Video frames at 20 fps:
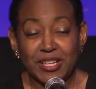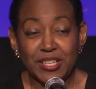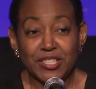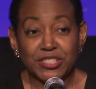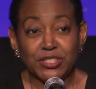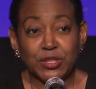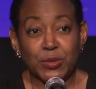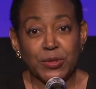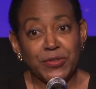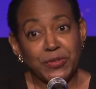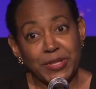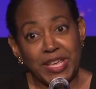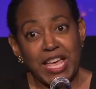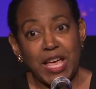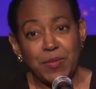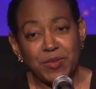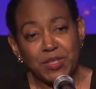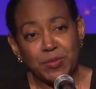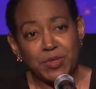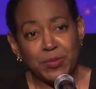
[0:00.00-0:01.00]
So if you
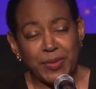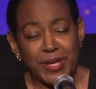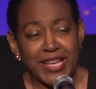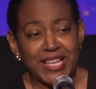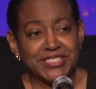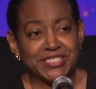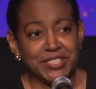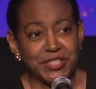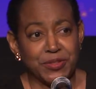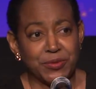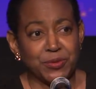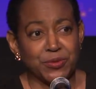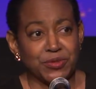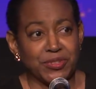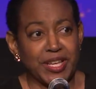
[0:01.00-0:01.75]
happened to be passing through